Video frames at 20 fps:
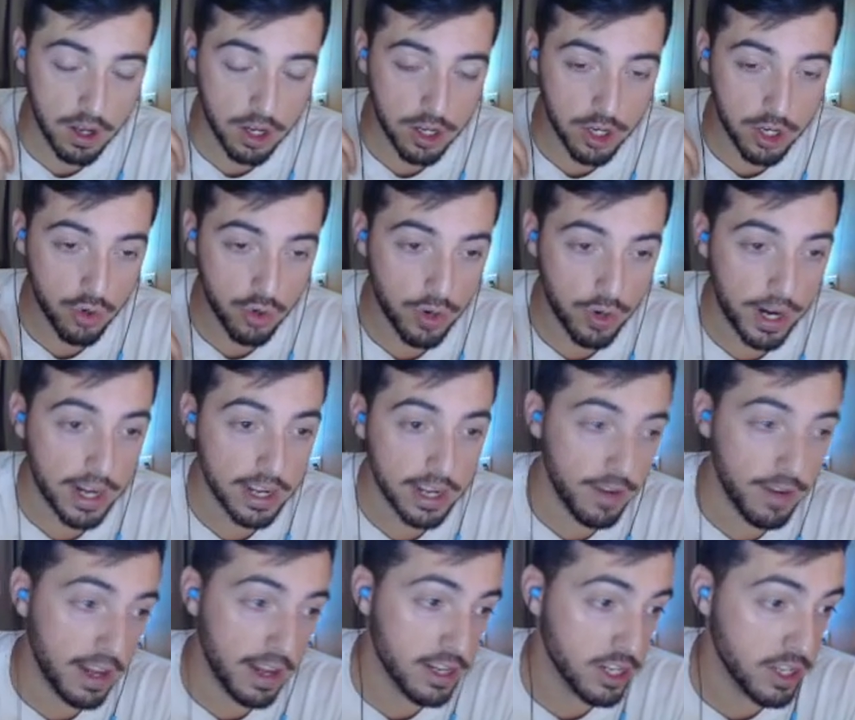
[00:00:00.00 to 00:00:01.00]
creating
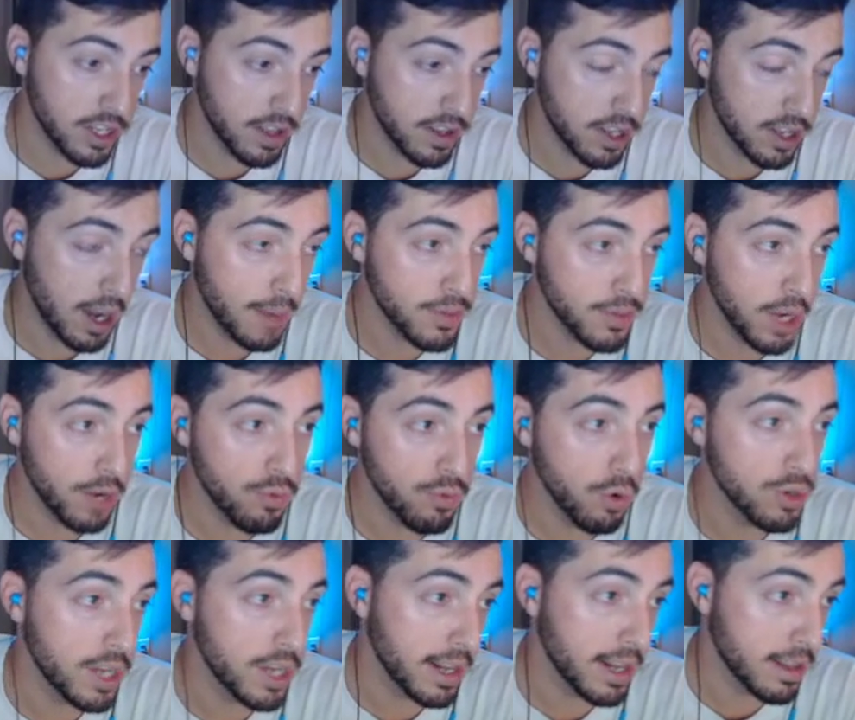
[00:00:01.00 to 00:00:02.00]
advantages on the top side,
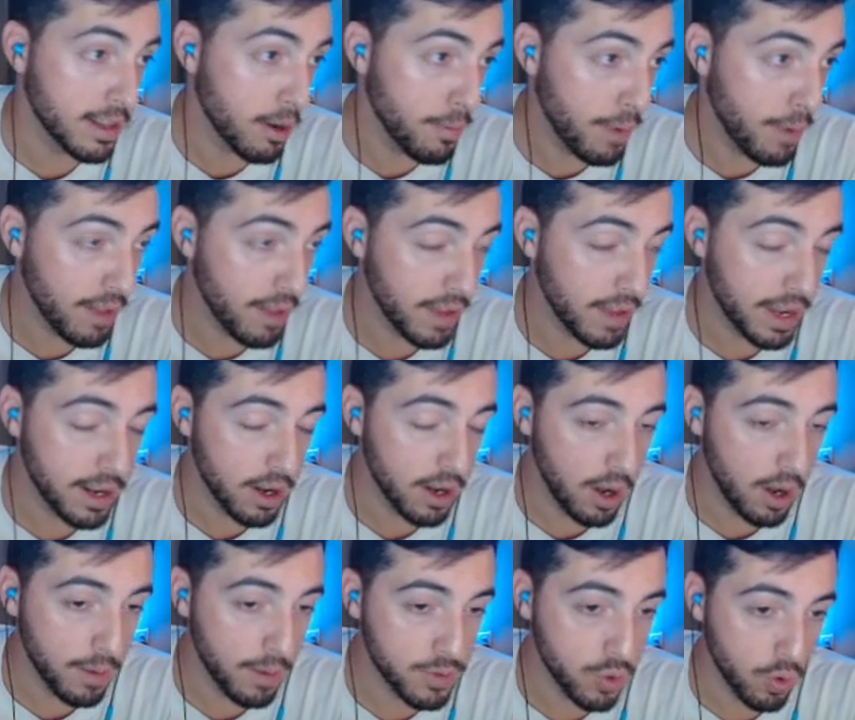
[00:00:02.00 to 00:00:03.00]
rotating their bot lane
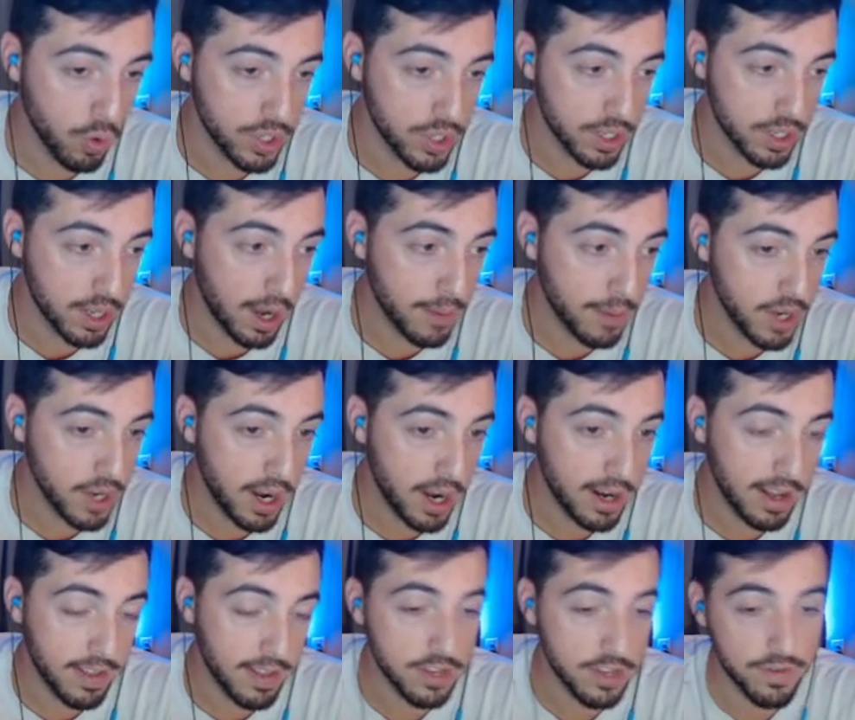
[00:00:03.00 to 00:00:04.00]
up towards the top side,
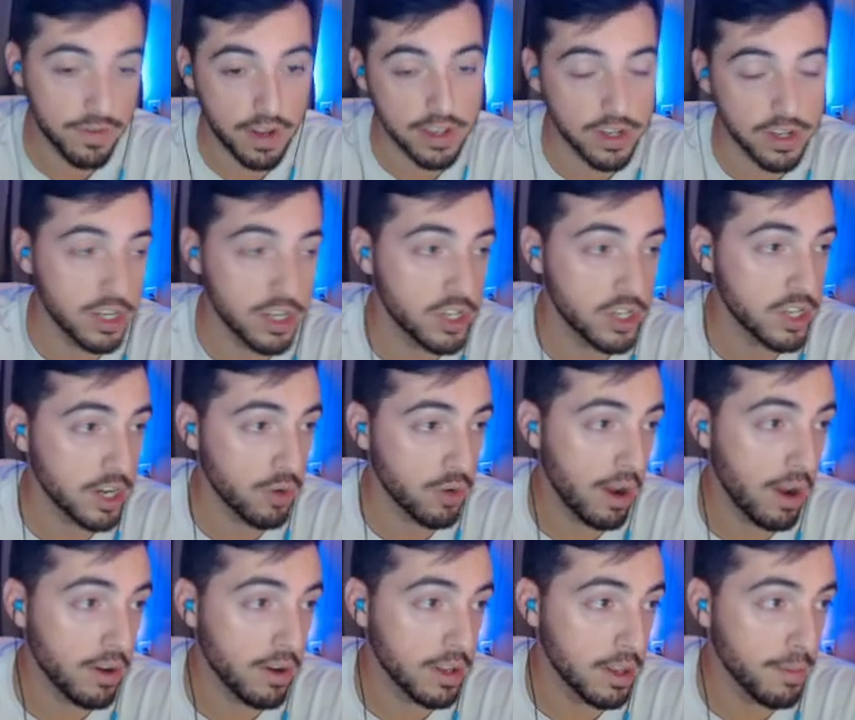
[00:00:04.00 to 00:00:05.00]
and then Zven's going to stick
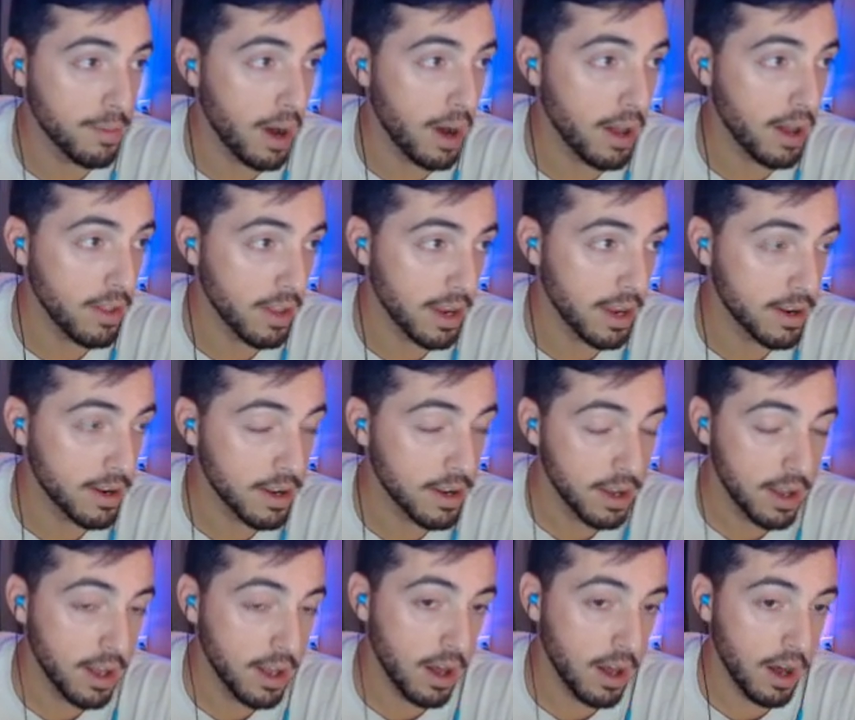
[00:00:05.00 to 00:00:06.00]
around in the bot lane.
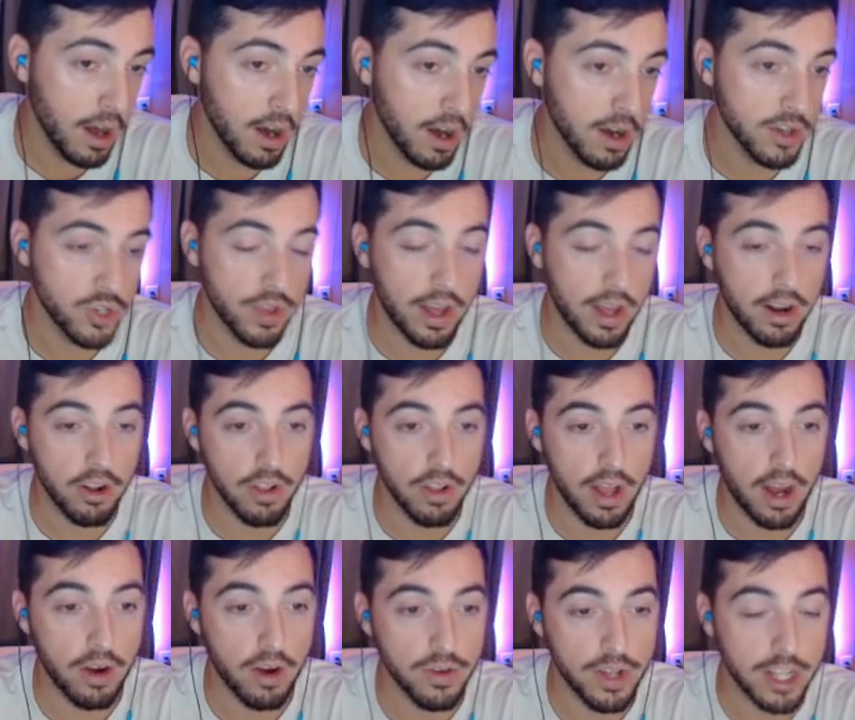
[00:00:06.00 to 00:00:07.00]
Uh, so that
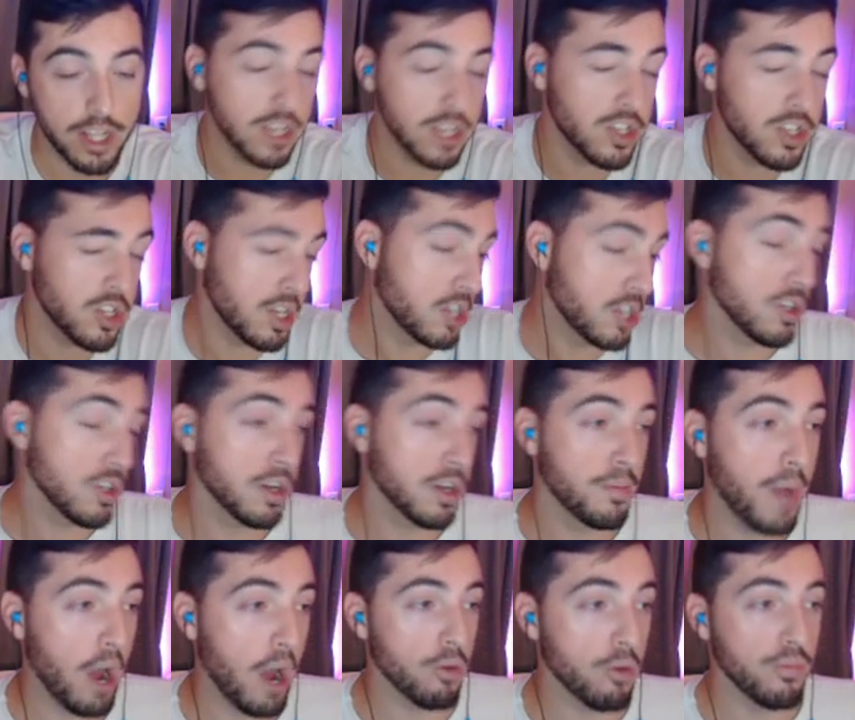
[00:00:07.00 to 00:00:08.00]
allows it's, it's essentially a
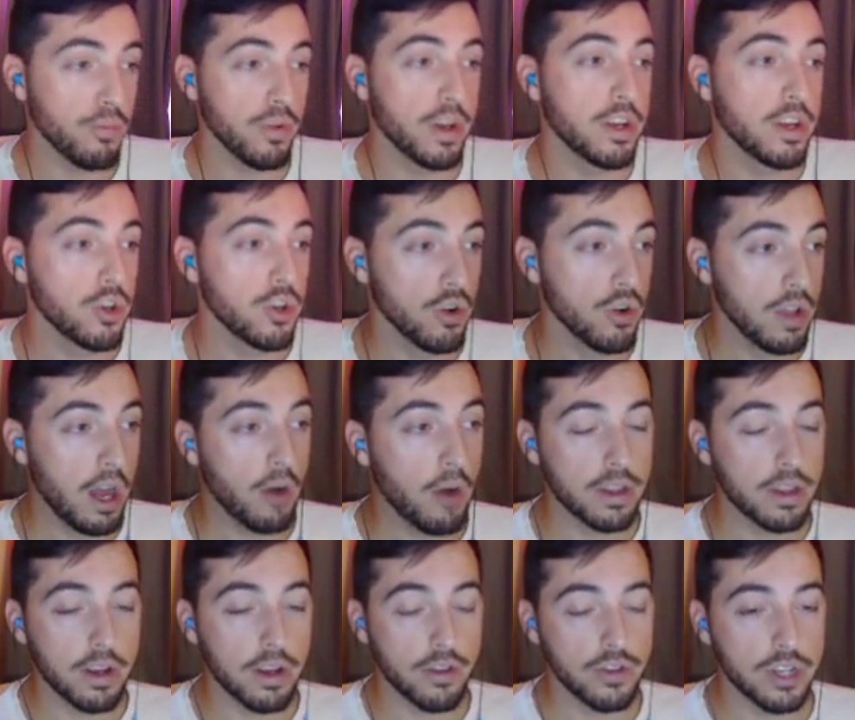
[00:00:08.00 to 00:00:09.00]
power play. You're allowing
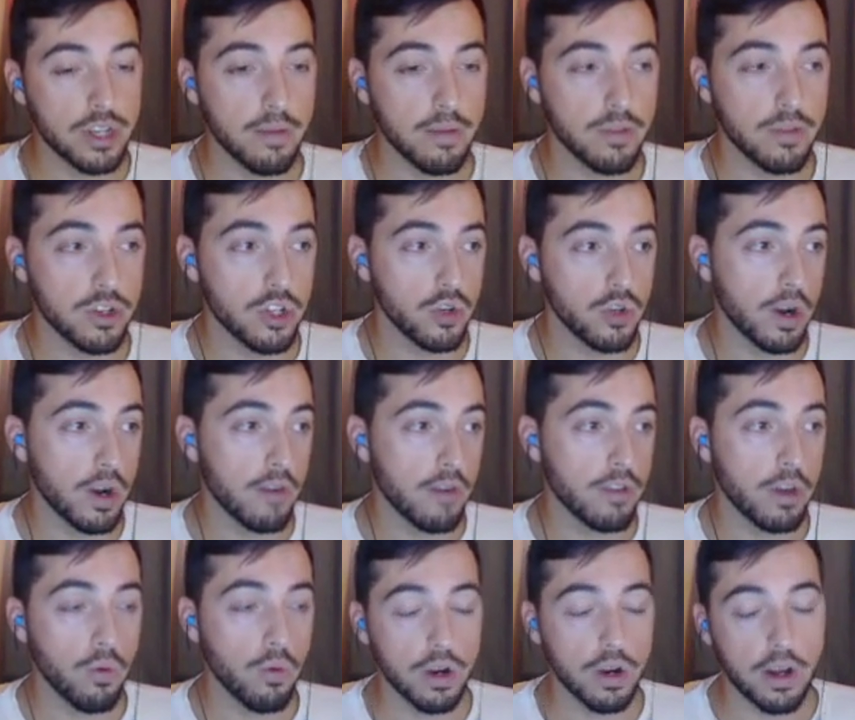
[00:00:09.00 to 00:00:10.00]
the other team to do whatever they
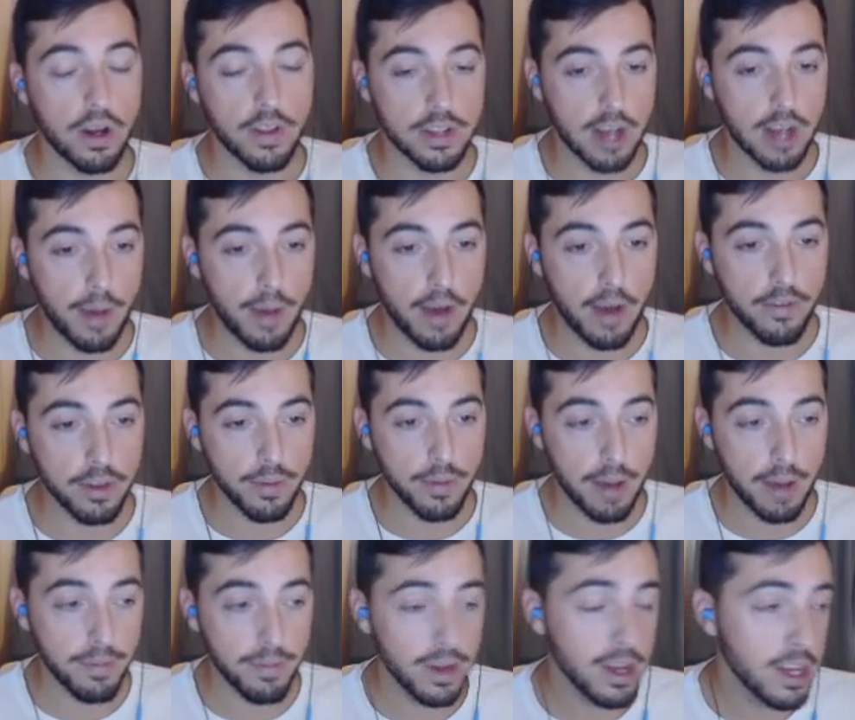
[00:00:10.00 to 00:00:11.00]
want on the top half of the
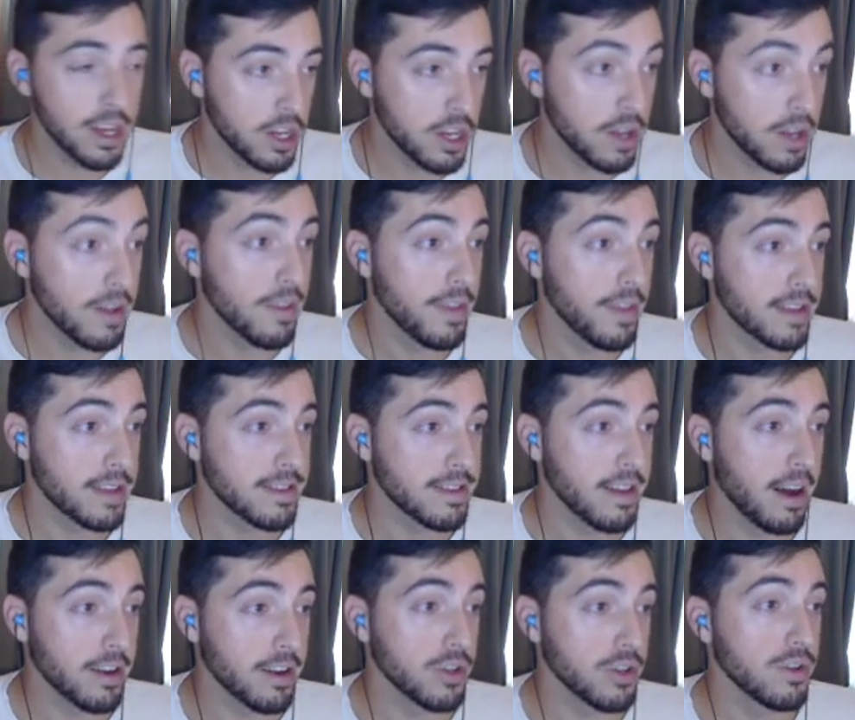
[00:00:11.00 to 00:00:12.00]
map. That's
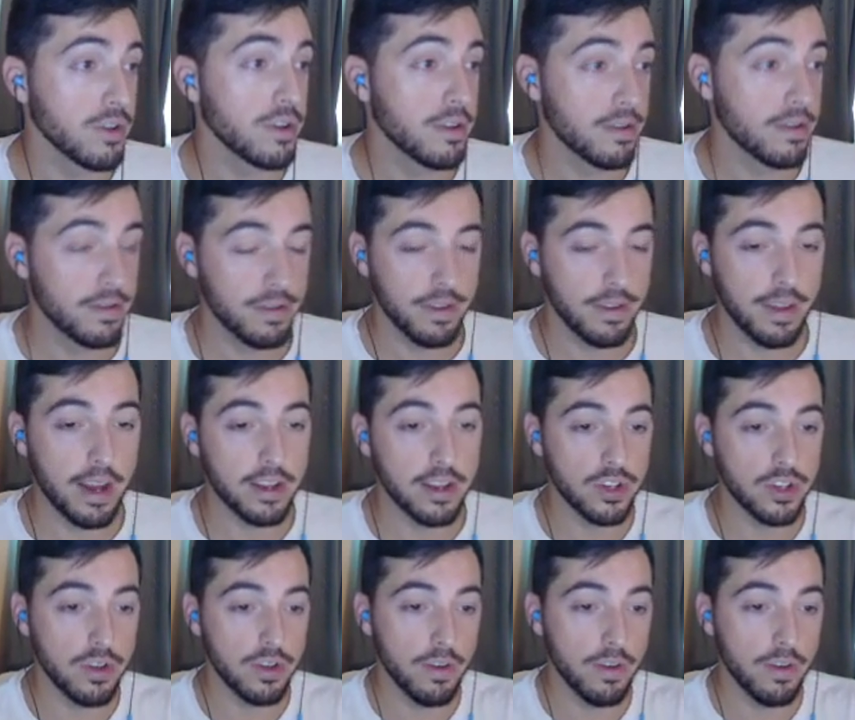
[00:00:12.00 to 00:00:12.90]
not good. That is